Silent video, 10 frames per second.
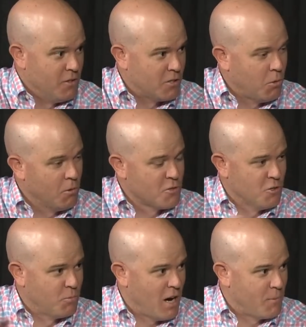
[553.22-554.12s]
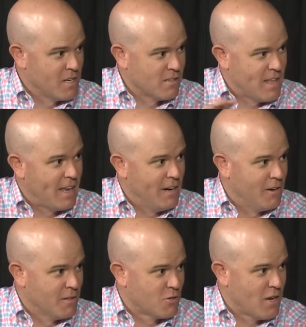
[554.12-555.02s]
the torsional properties in that
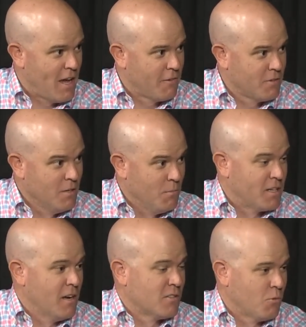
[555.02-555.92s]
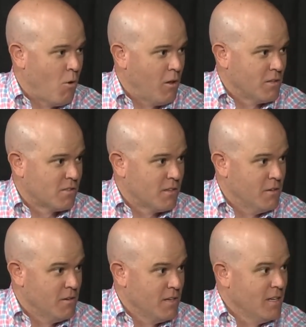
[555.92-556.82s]
area of the shaft, because the wall is
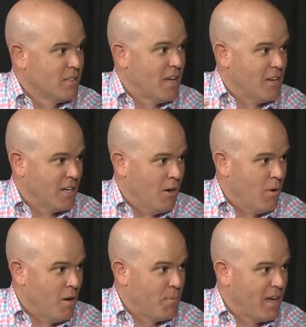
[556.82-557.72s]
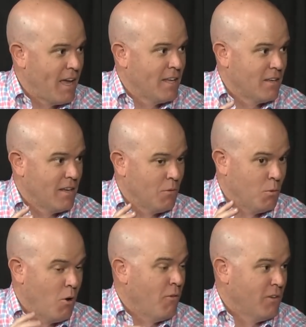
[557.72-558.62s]
thinner, tend to go up, and it
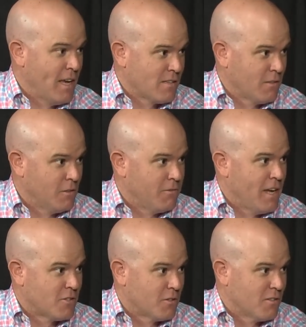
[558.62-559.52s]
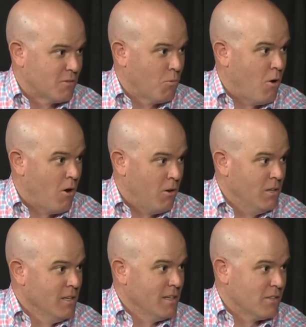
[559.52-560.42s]
will ovalize a little faster because the wall
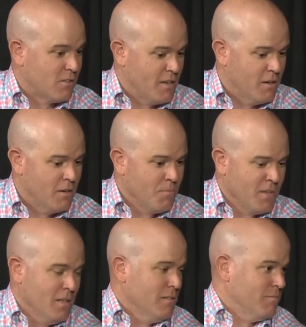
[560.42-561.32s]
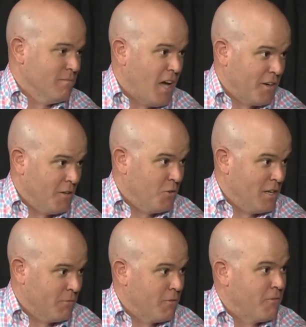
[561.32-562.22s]
is thinner. Not a good
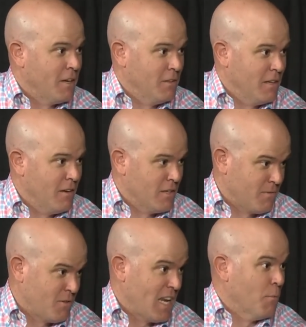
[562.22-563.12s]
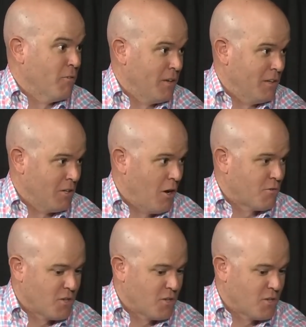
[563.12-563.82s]
thing for feeling a stable feeling golf